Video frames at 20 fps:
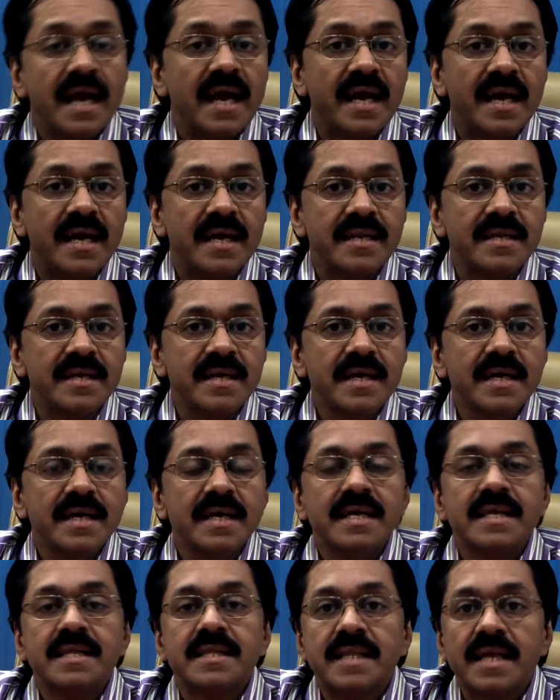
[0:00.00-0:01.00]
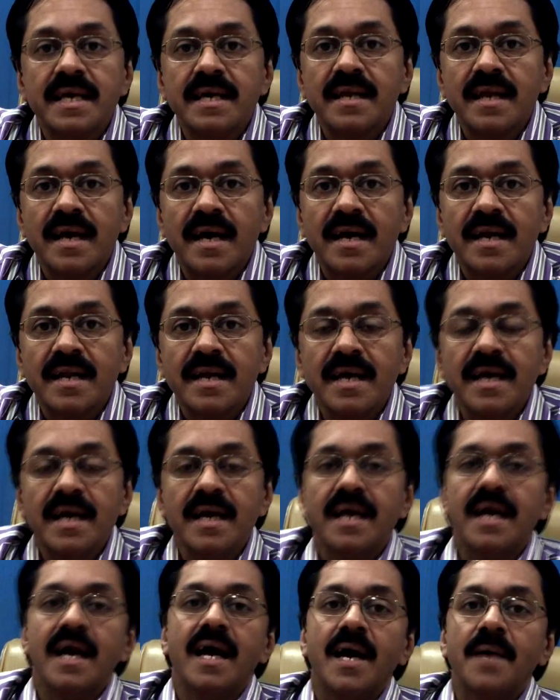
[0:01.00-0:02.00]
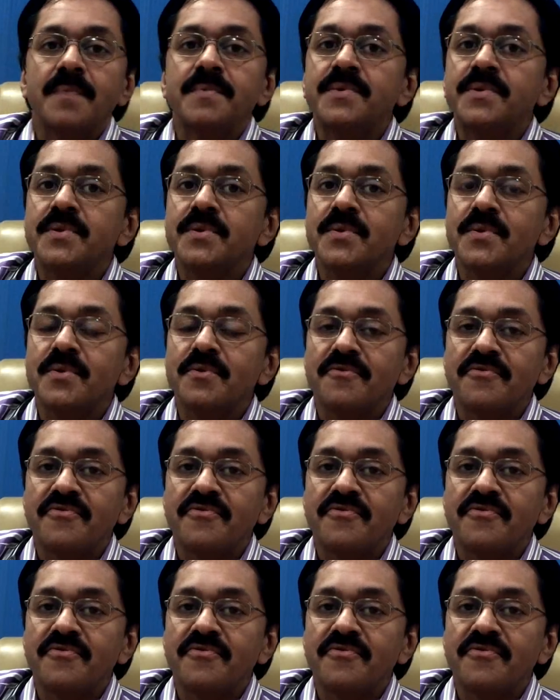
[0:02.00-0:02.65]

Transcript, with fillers: and there are up to